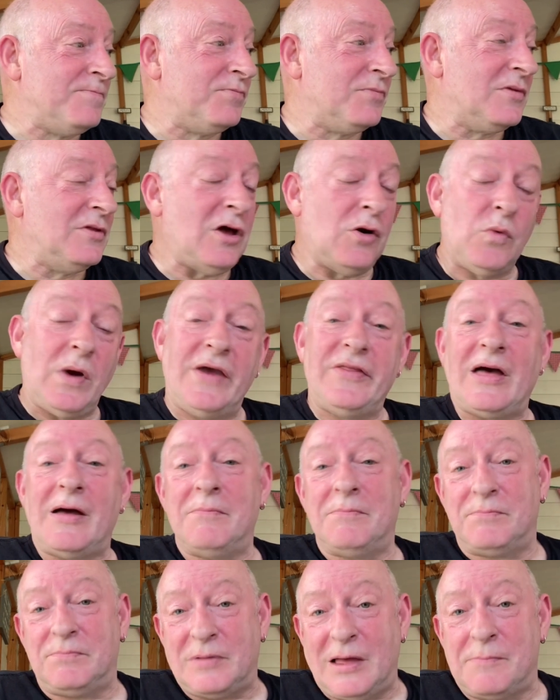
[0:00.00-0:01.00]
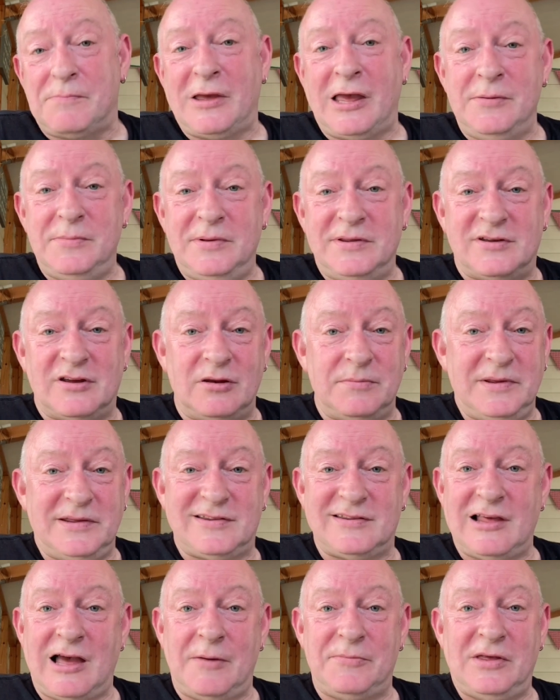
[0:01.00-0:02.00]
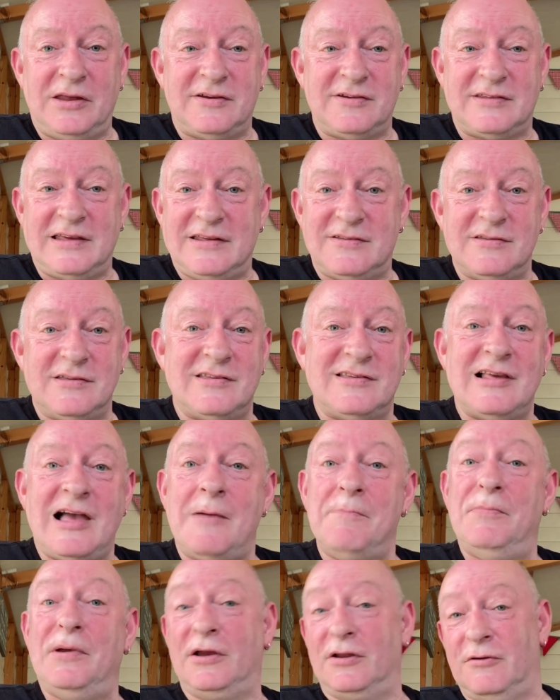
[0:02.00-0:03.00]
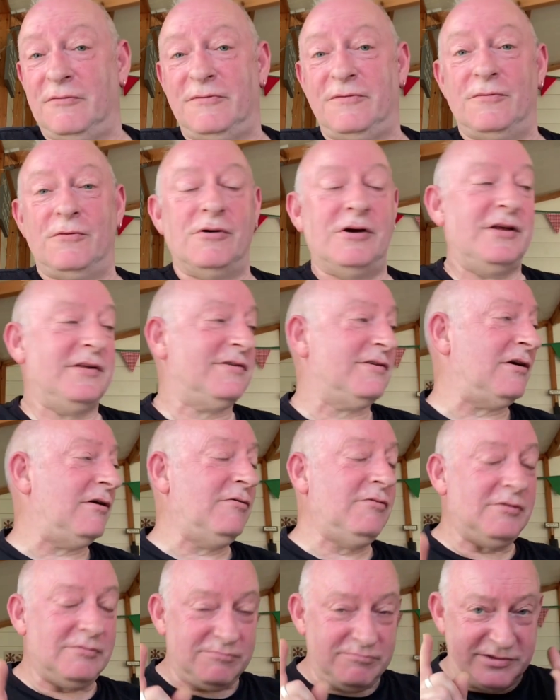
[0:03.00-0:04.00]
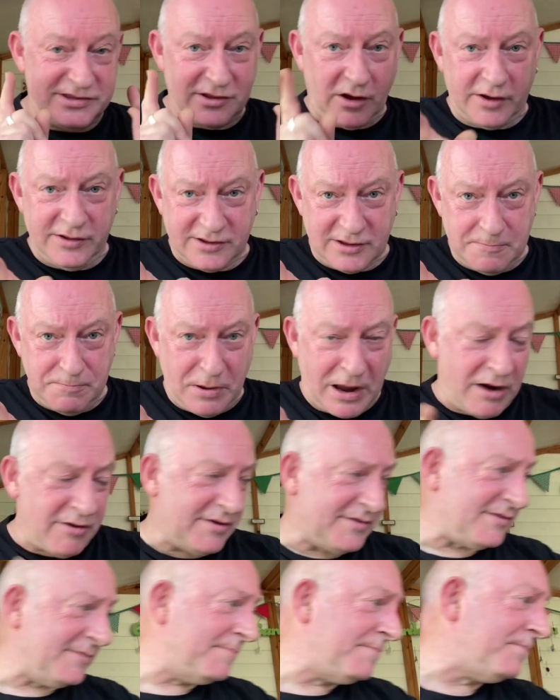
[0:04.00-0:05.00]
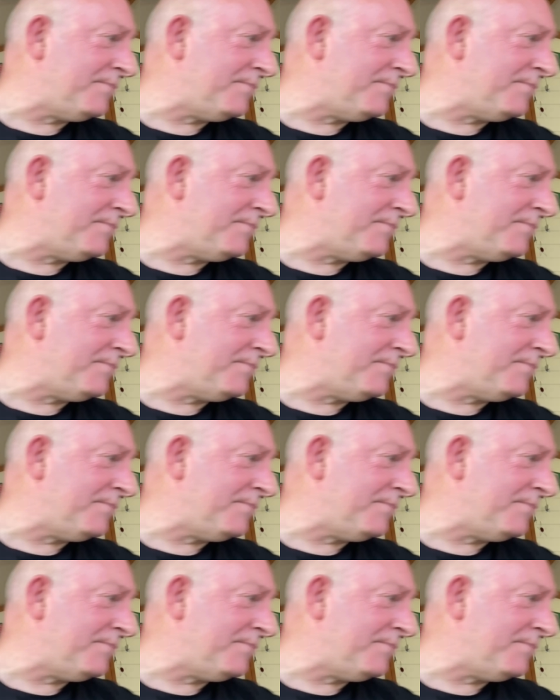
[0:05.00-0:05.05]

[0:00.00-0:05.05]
No way that baby's going to be slab. There just isn't a slab big enough for it. So, size comparison.